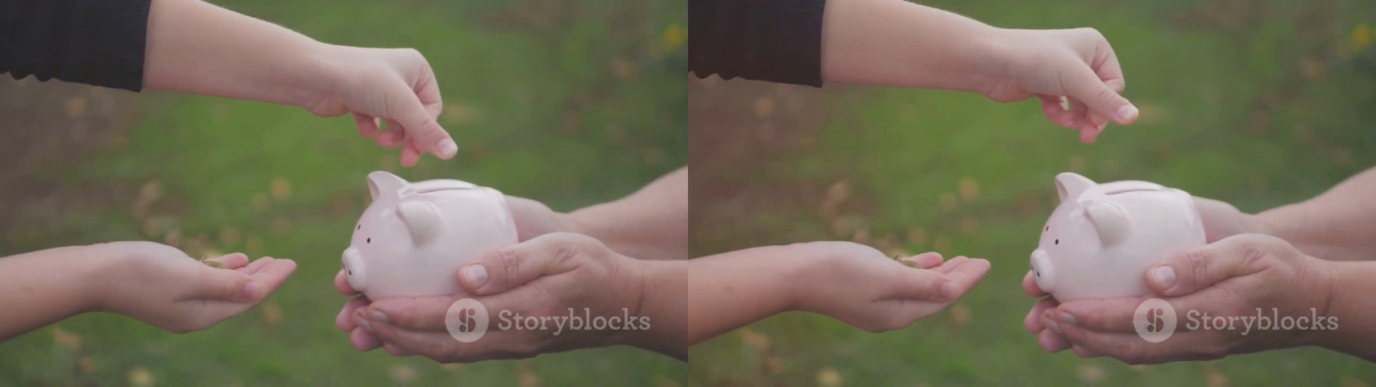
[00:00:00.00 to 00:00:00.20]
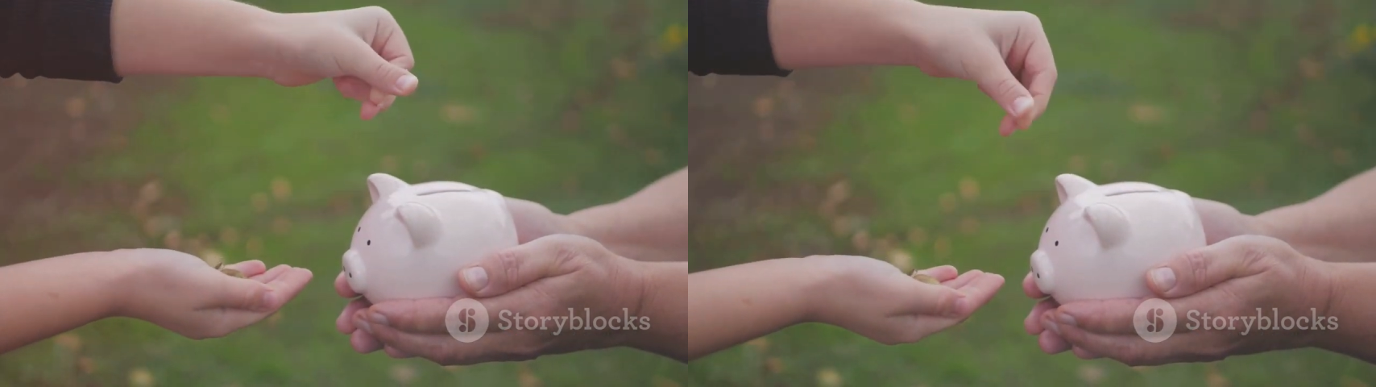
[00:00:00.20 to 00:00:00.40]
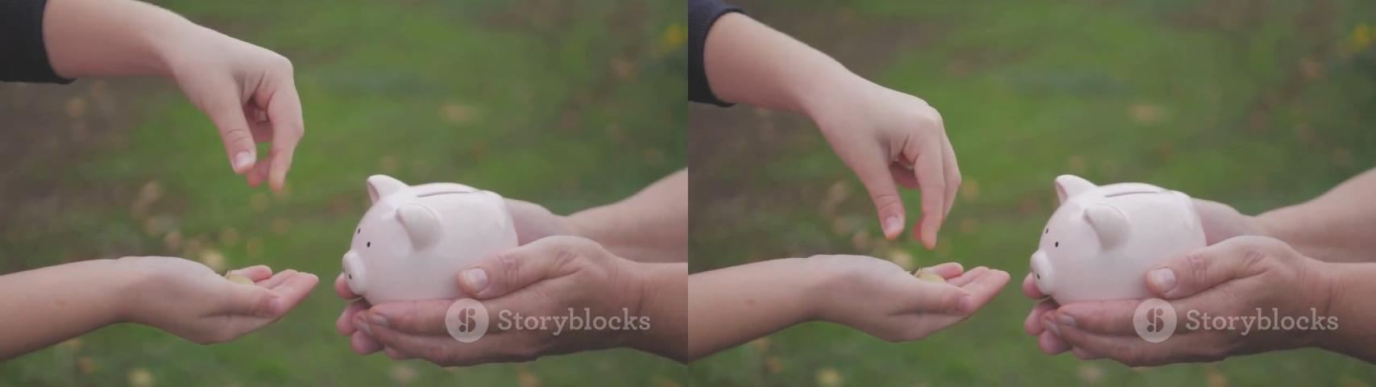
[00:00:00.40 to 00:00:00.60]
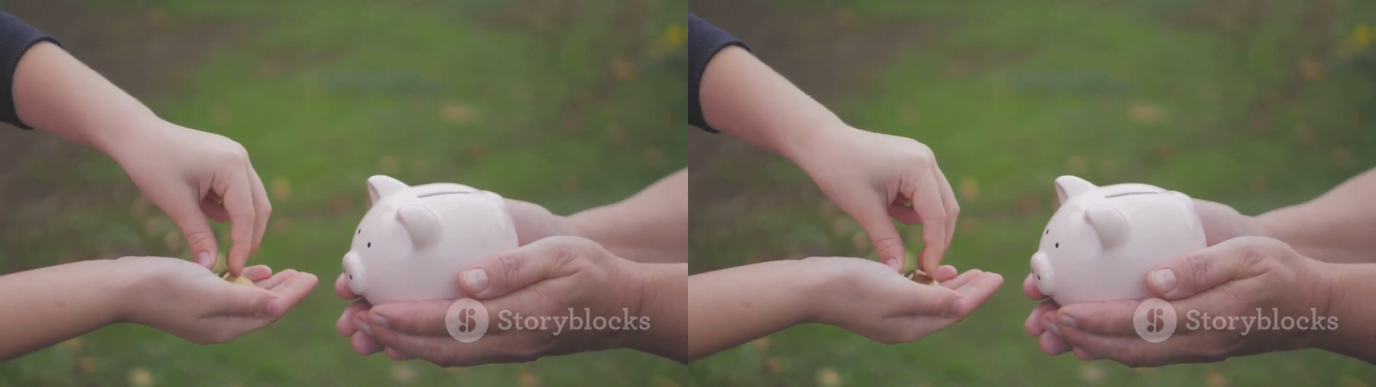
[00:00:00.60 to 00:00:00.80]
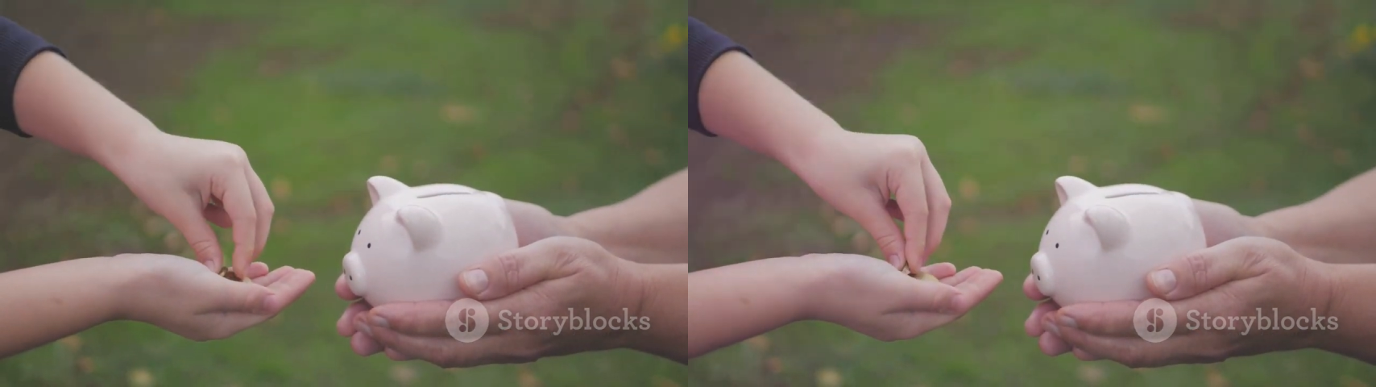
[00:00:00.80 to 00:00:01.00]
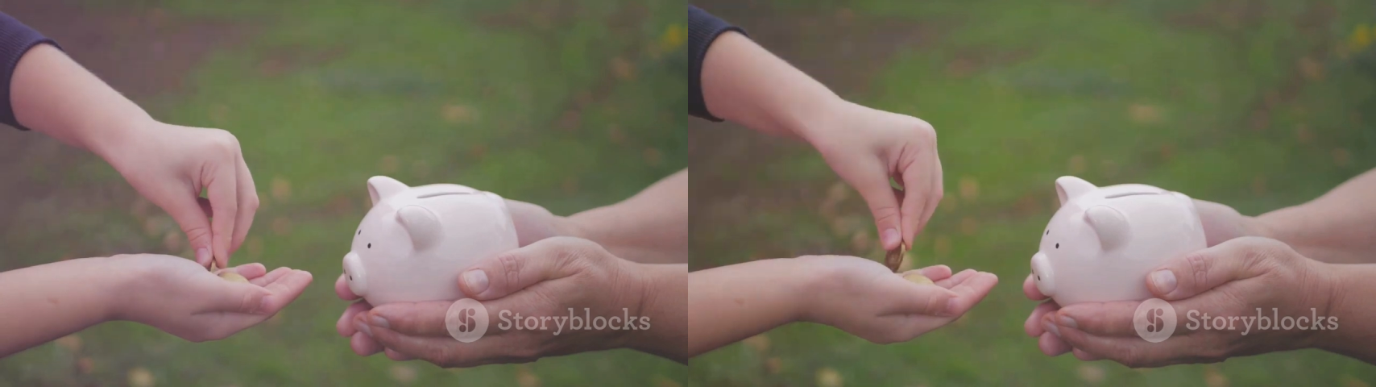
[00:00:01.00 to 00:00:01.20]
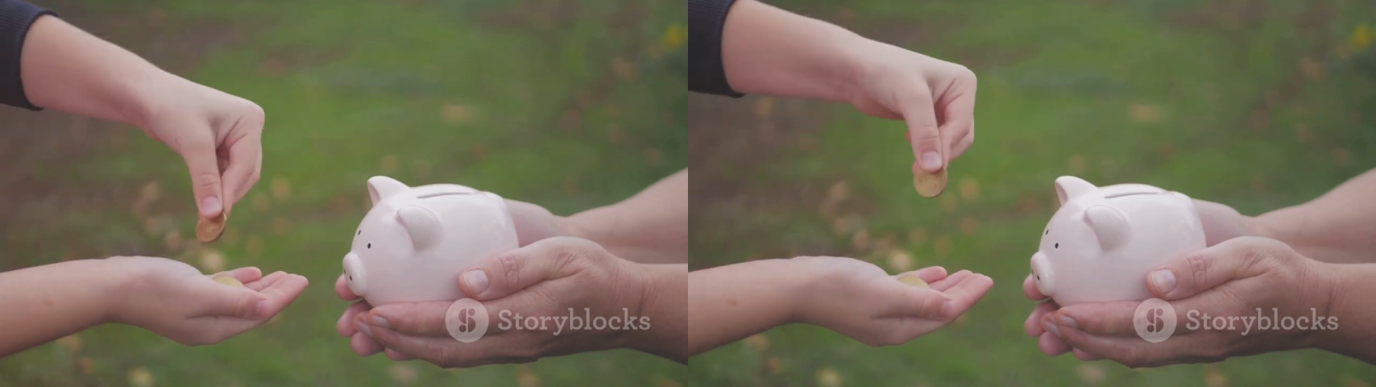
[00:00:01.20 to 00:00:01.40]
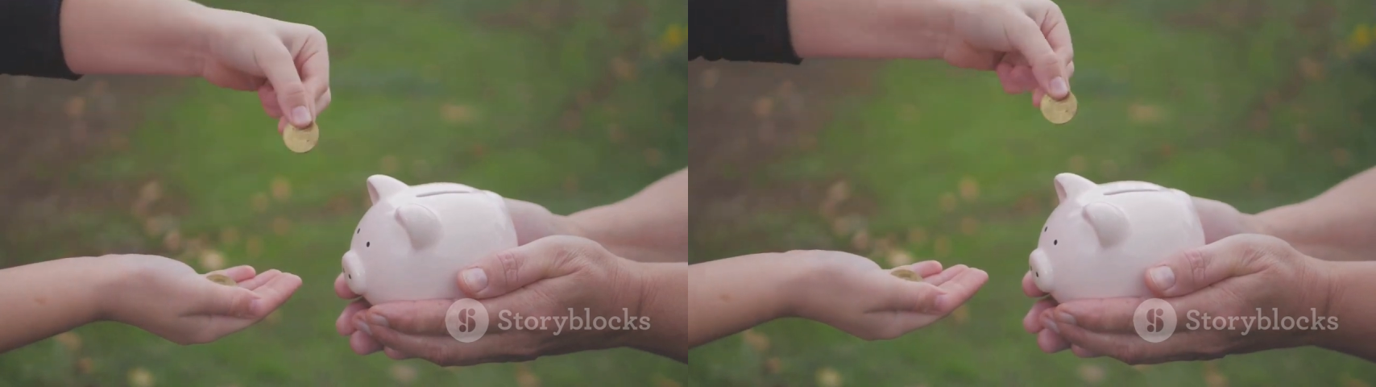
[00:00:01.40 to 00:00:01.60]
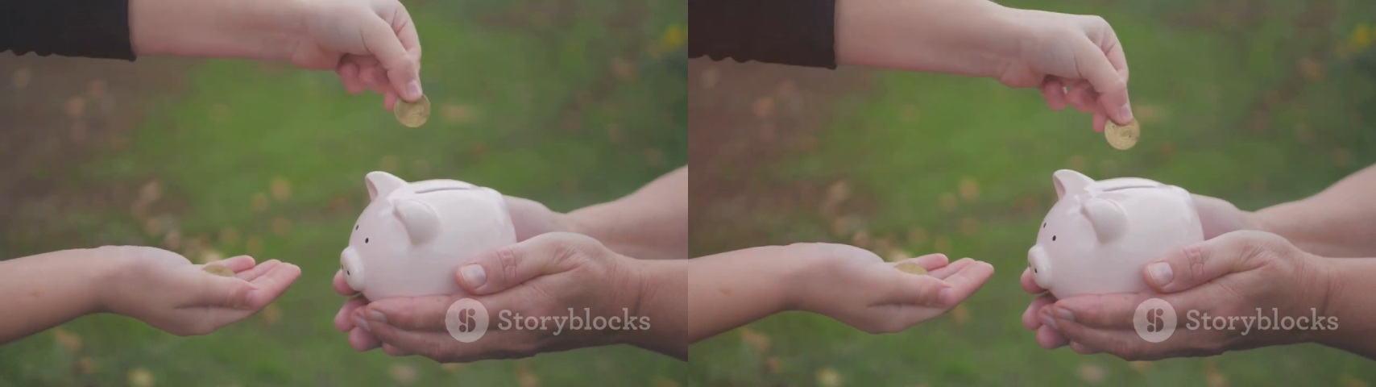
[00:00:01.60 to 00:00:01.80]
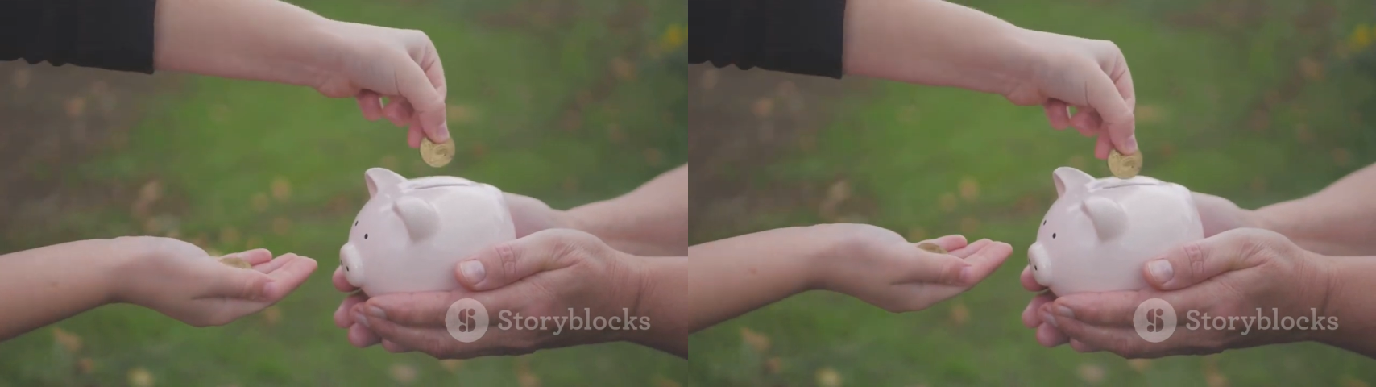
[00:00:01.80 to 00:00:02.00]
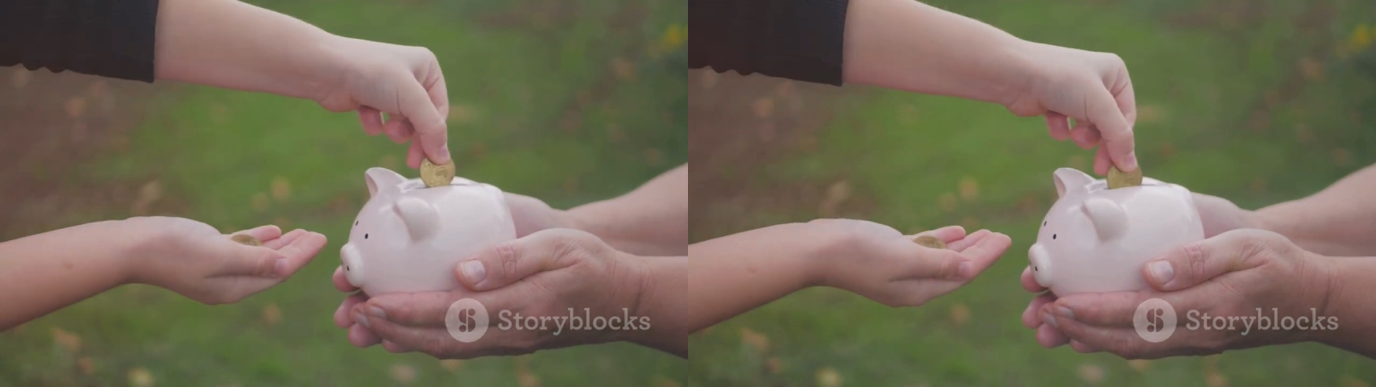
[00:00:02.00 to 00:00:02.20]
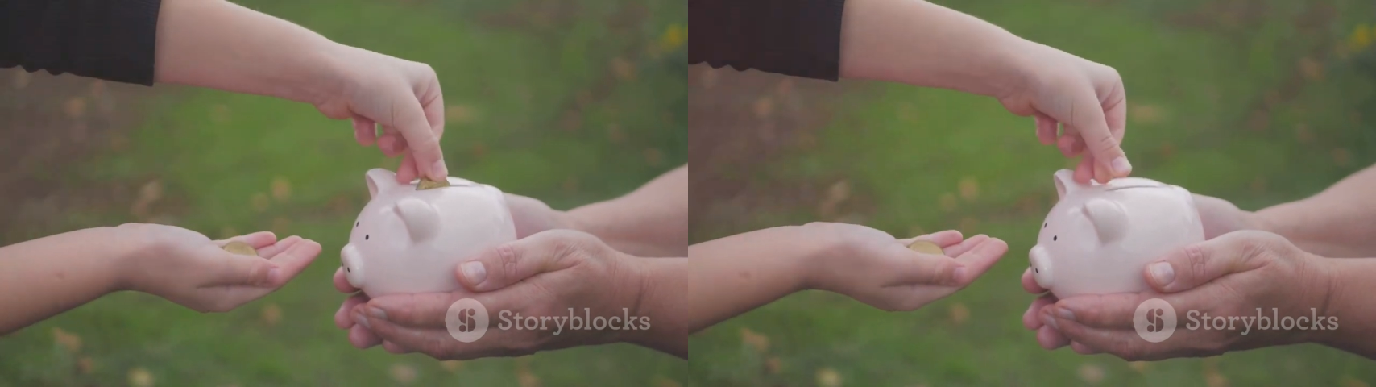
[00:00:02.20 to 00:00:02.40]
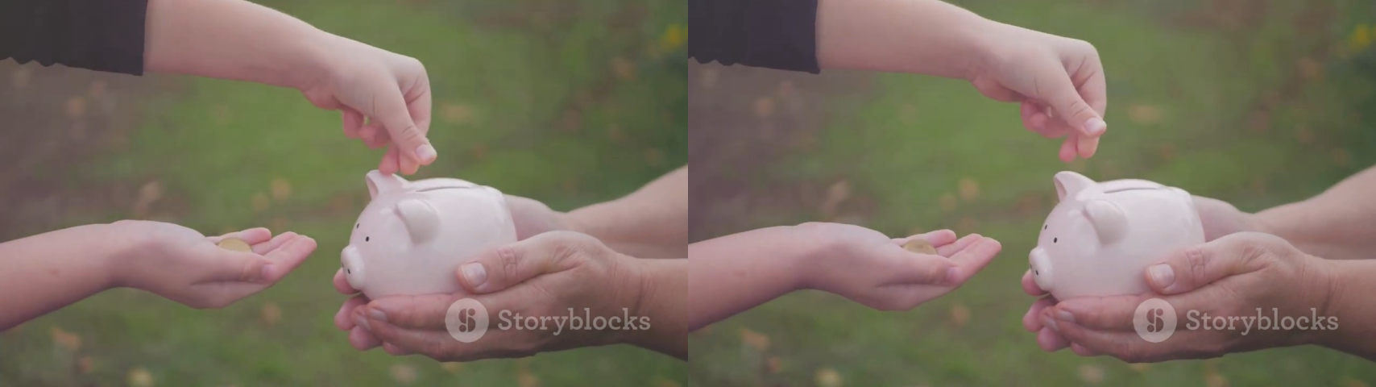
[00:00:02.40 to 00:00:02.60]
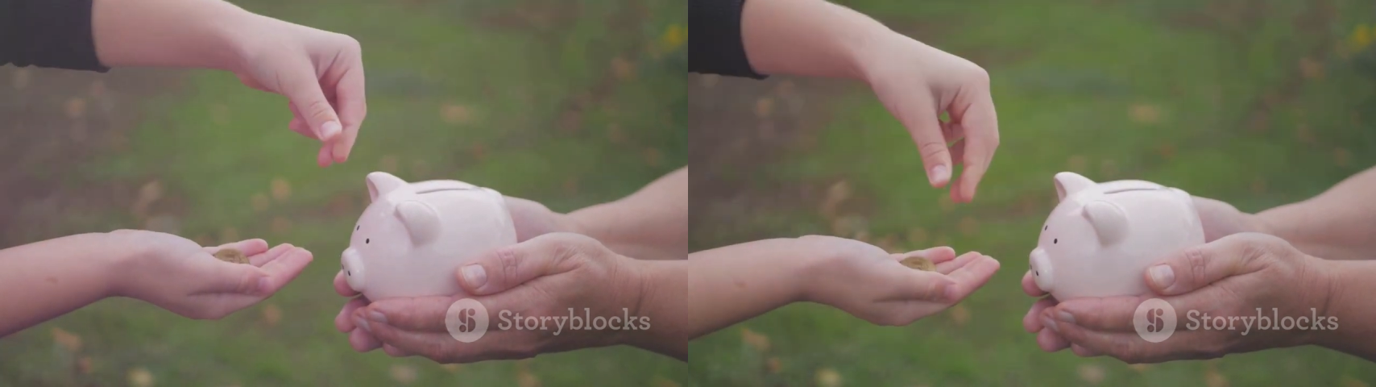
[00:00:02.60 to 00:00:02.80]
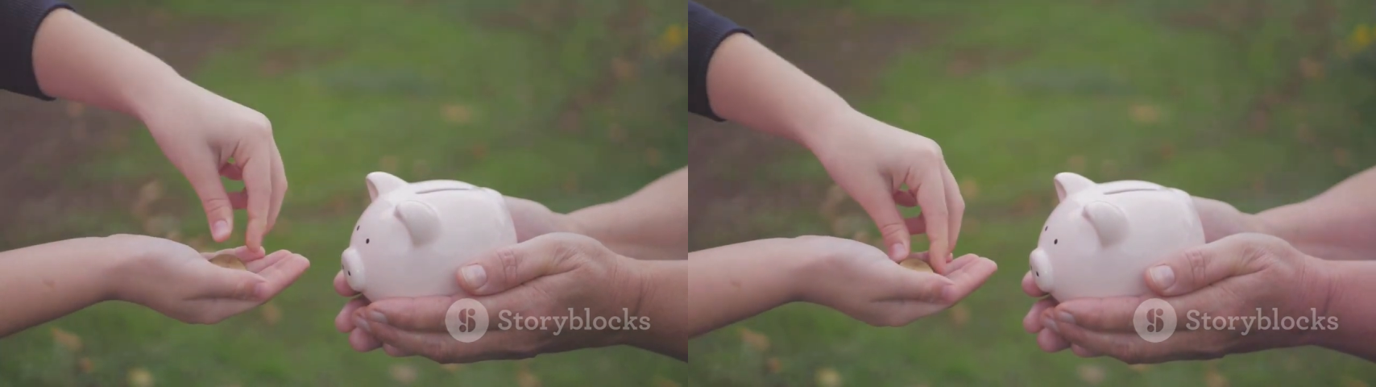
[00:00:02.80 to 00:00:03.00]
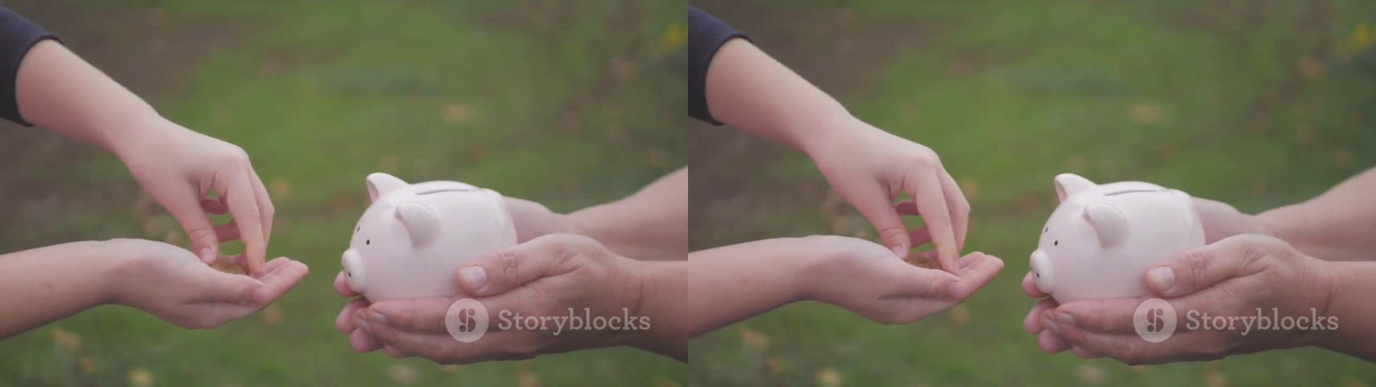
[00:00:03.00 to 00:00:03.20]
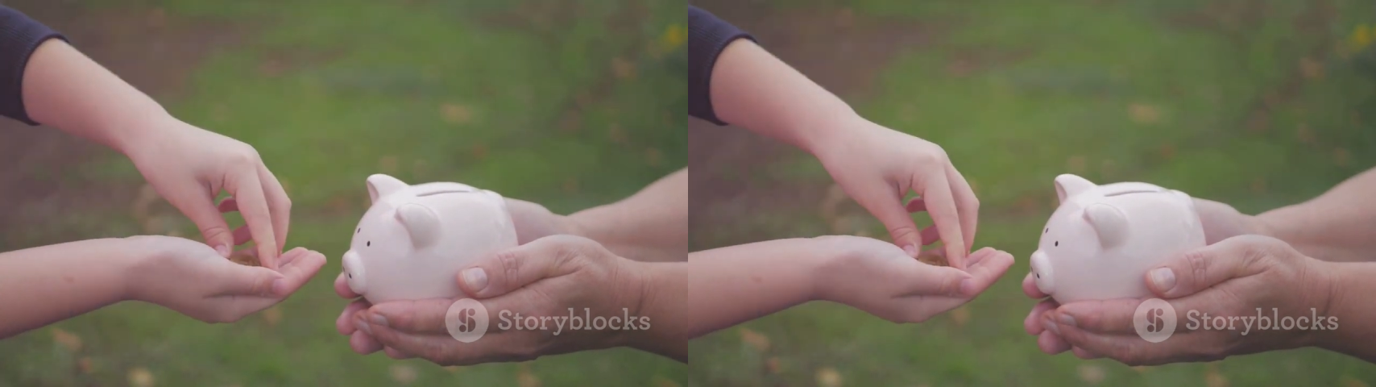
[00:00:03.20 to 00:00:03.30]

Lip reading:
No face is visible, so there are no lips to read.